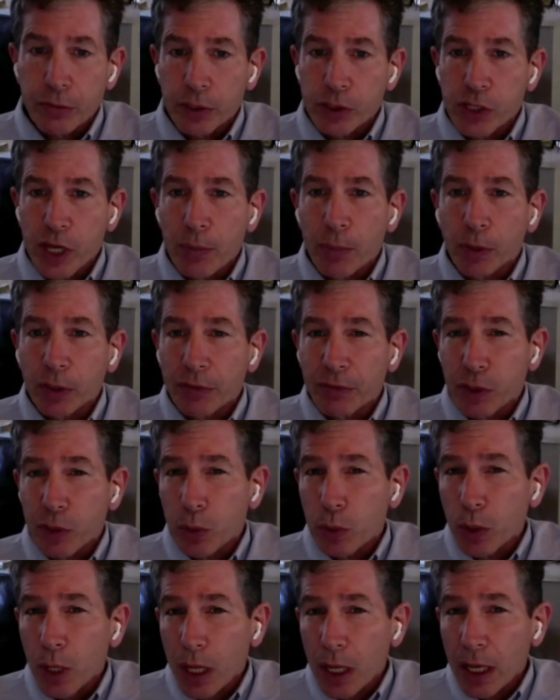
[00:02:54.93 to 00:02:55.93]
For example, if
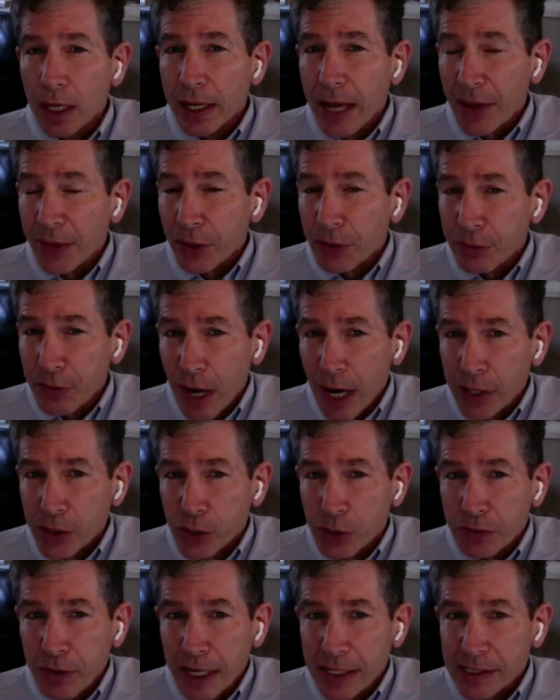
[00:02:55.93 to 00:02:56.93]
you got the
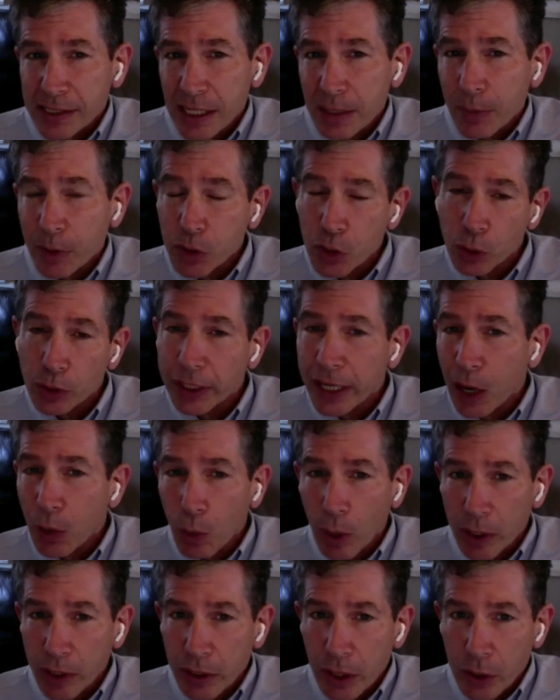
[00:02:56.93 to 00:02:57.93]
Pfizer vaccine but you only
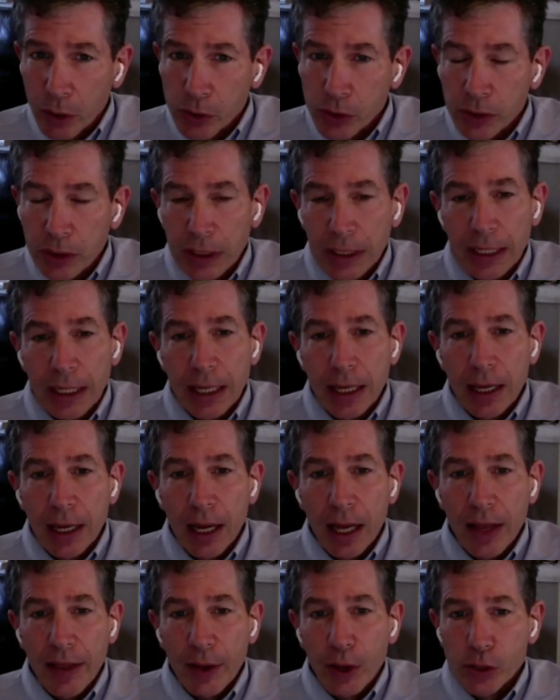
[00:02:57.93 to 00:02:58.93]
got one dose,
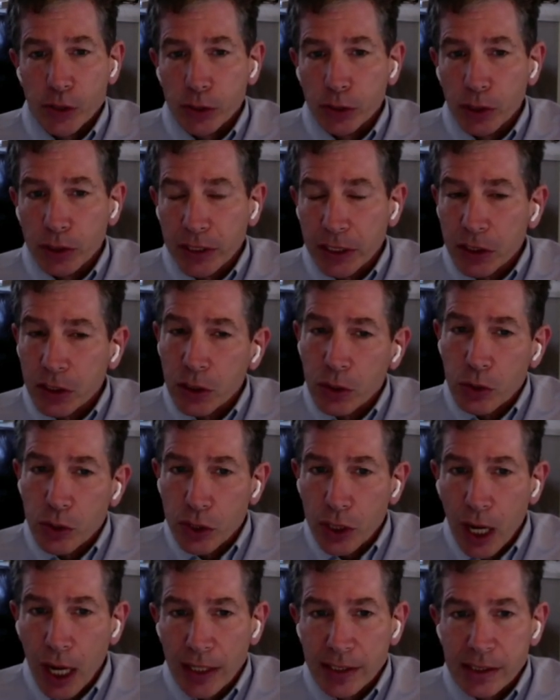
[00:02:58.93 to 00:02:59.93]
uh, they also looked at two
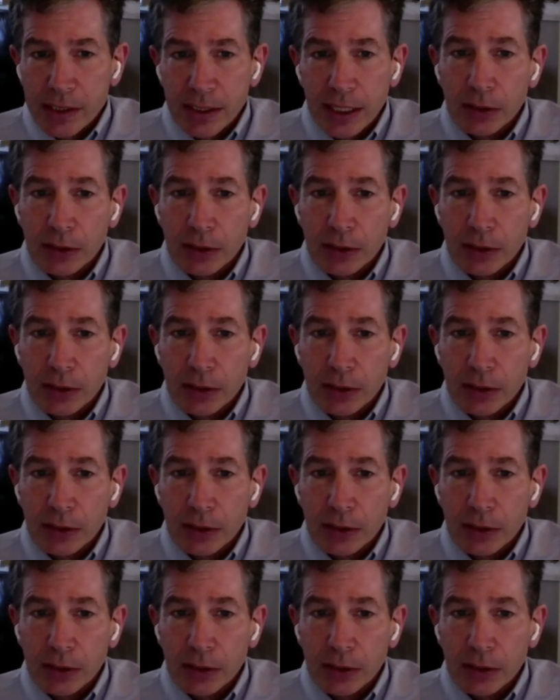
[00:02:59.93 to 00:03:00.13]
shots.